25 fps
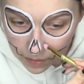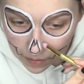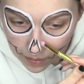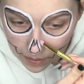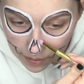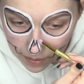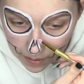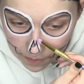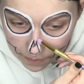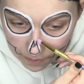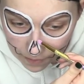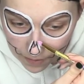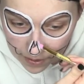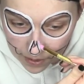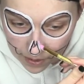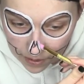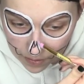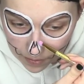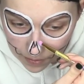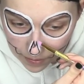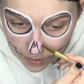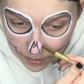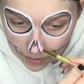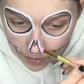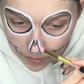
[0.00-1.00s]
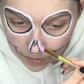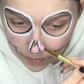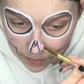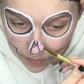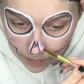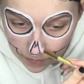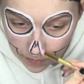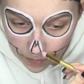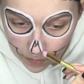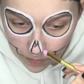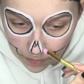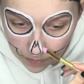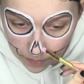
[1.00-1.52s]
If anything,
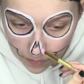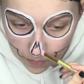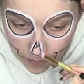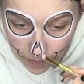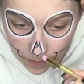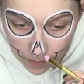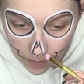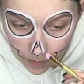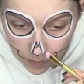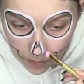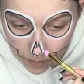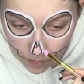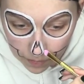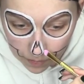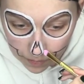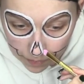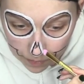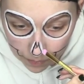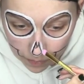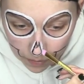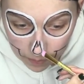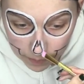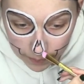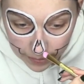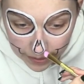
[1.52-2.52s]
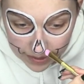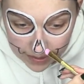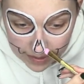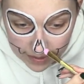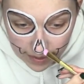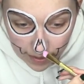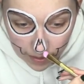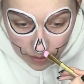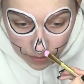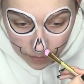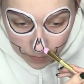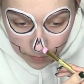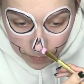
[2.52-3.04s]
for
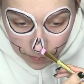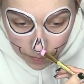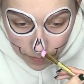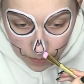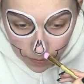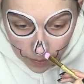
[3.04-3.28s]
myself,